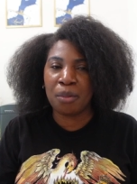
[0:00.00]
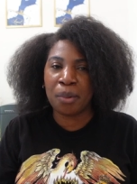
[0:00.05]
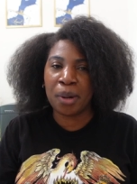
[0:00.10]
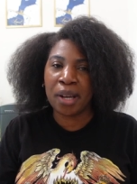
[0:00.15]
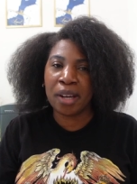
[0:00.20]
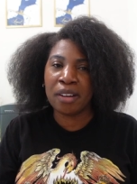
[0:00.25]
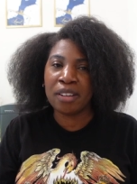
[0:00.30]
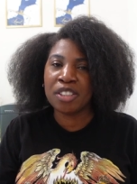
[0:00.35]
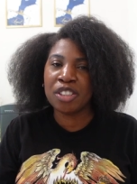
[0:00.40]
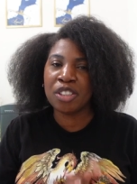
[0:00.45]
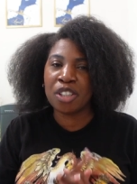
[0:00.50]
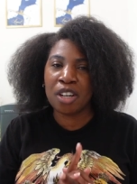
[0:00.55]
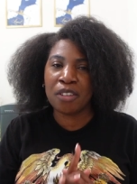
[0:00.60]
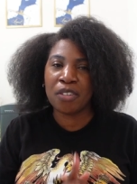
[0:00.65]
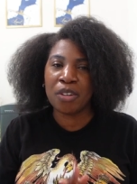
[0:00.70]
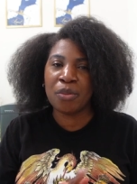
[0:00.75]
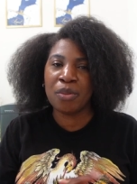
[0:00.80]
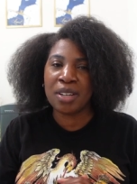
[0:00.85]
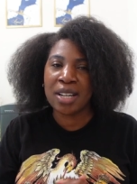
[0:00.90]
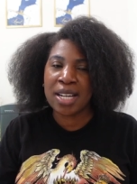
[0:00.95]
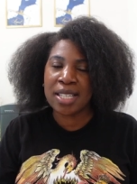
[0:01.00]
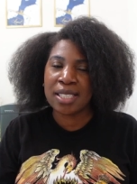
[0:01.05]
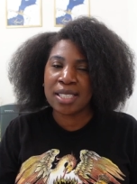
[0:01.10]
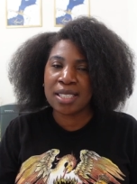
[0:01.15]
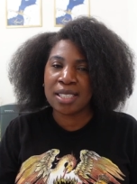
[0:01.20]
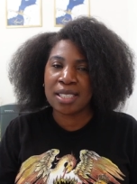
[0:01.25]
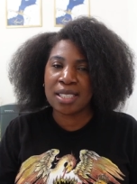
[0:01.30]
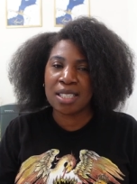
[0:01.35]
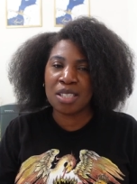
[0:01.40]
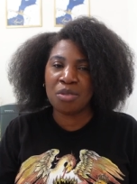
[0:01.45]
Wear? So if you would like to
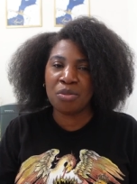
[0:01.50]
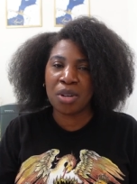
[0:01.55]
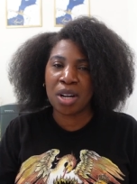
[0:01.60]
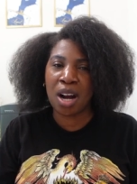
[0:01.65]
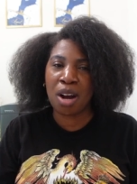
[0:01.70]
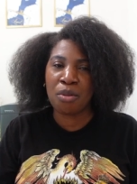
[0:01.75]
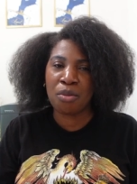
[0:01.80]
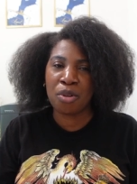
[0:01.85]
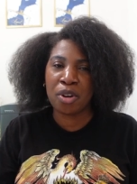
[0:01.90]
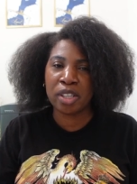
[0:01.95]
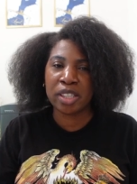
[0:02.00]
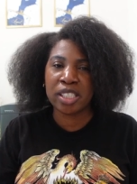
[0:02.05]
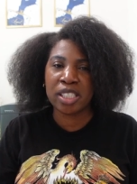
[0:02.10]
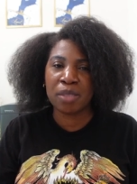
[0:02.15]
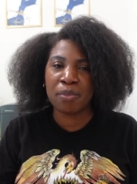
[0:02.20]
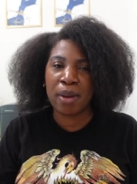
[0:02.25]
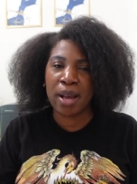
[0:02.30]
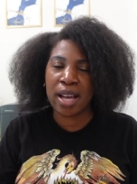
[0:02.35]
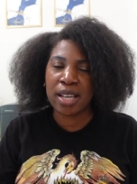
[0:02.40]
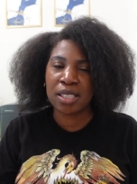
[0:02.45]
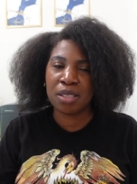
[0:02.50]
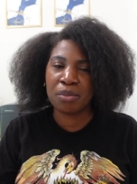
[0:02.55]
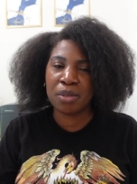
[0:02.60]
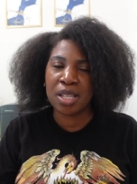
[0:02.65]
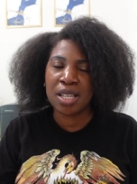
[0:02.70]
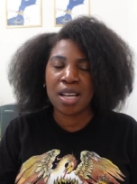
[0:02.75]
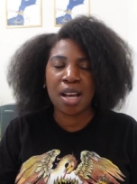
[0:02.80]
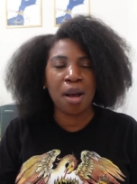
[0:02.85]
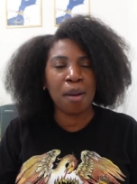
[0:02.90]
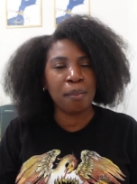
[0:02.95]
see what I wore this past
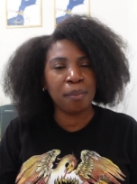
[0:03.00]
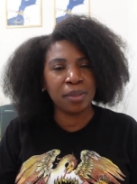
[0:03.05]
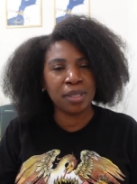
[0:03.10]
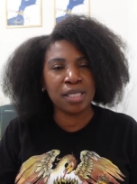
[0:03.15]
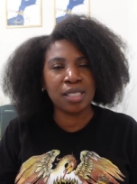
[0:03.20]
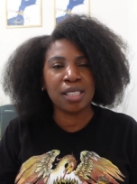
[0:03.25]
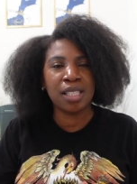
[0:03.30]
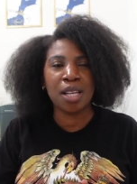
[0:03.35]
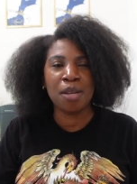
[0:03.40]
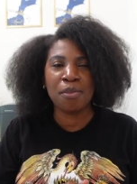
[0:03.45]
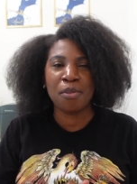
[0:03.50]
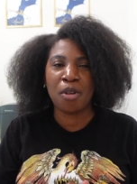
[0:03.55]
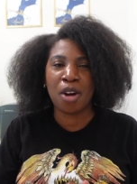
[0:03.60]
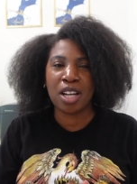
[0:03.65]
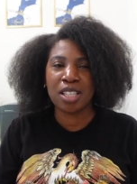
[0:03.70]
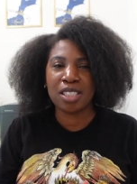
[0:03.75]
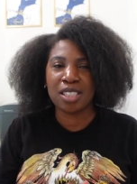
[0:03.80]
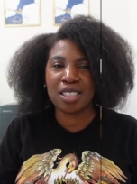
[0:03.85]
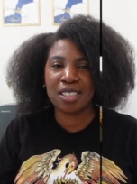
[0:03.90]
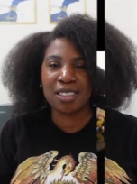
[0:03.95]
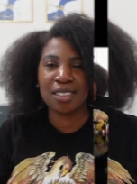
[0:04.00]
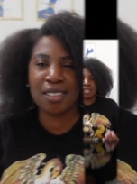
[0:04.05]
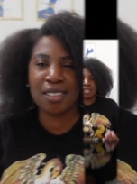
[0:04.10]
week, please keep watching.